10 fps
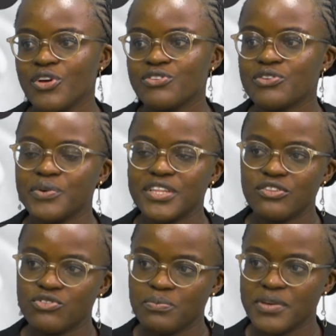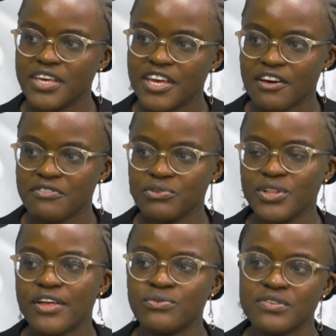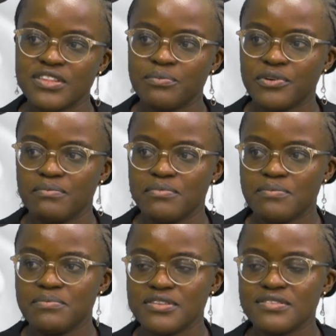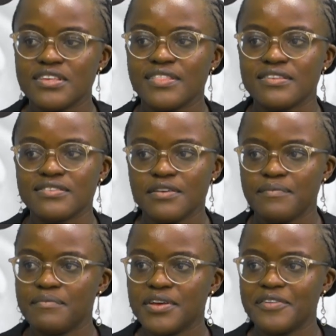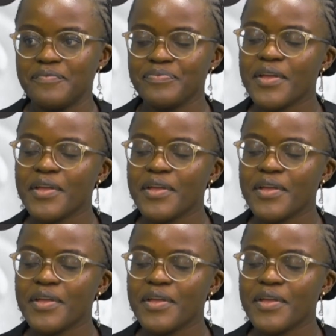So we need to be careful as we sleep with babies in the same bed.